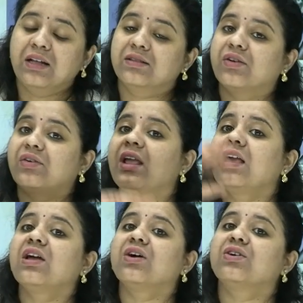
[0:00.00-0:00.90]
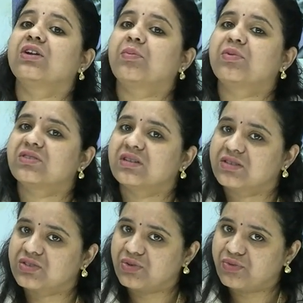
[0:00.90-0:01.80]
The ring
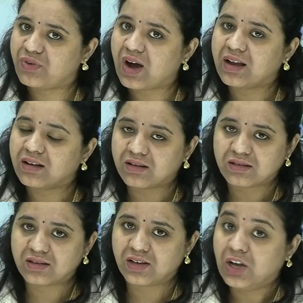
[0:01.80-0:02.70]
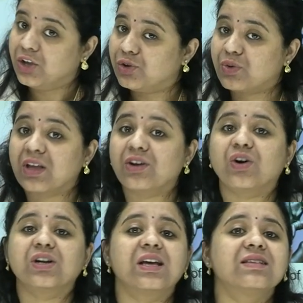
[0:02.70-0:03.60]
represents the fire. You
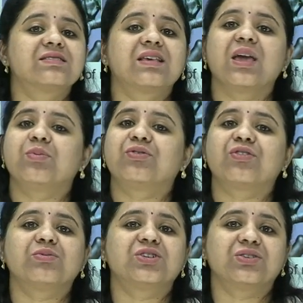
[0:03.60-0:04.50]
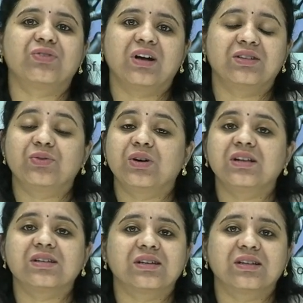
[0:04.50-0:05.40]
cannot escape from Shiva, the
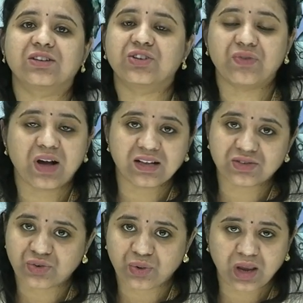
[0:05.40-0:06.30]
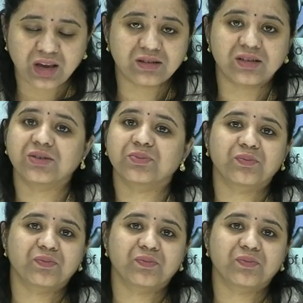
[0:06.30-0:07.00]
world Shiva has created.